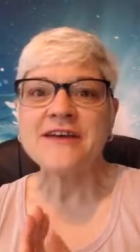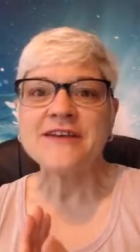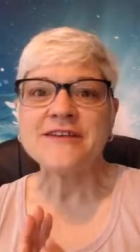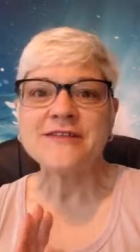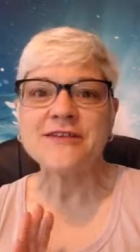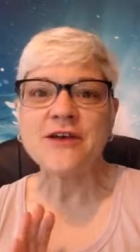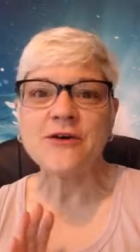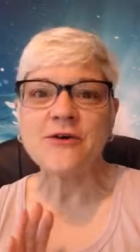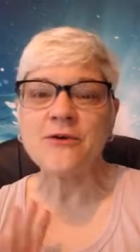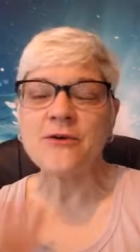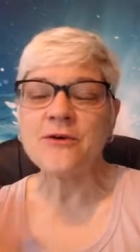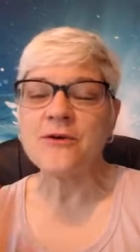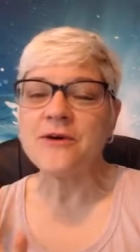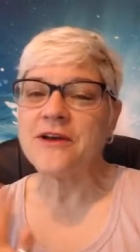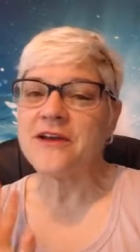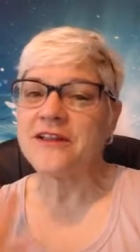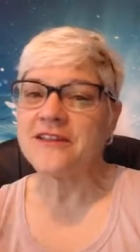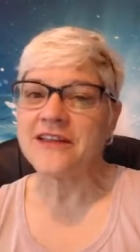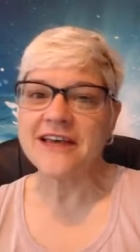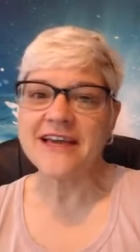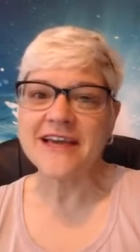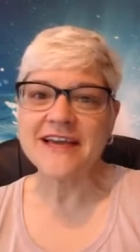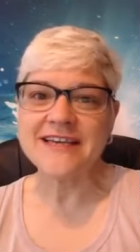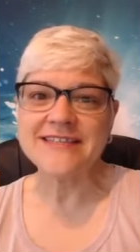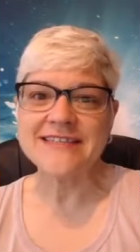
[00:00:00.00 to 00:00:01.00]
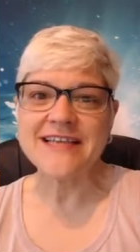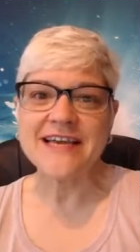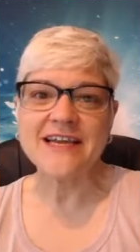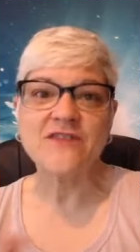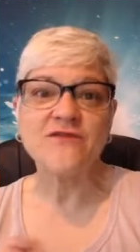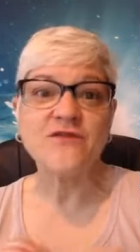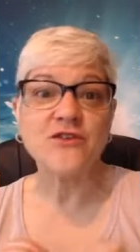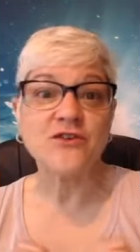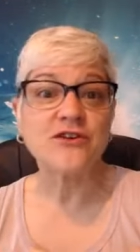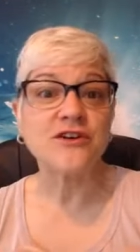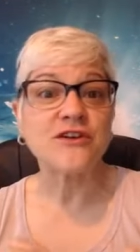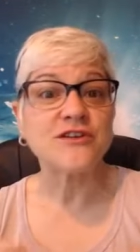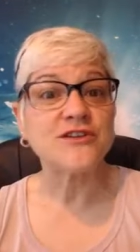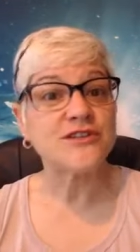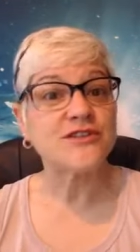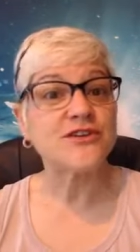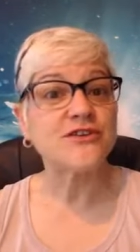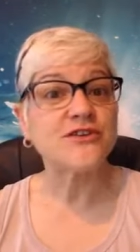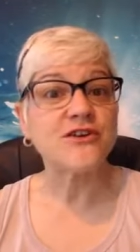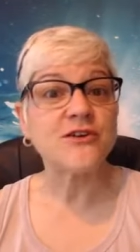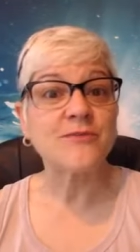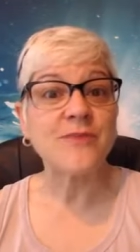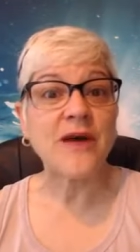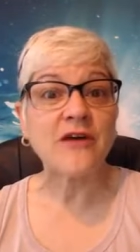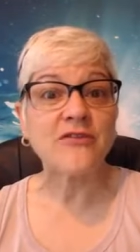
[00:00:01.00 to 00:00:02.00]
So, like I said, if you're
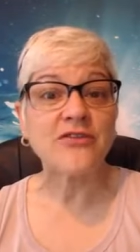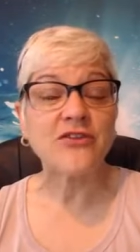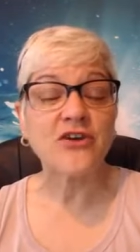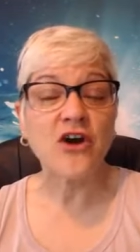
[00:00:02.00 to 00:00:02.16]
concerned about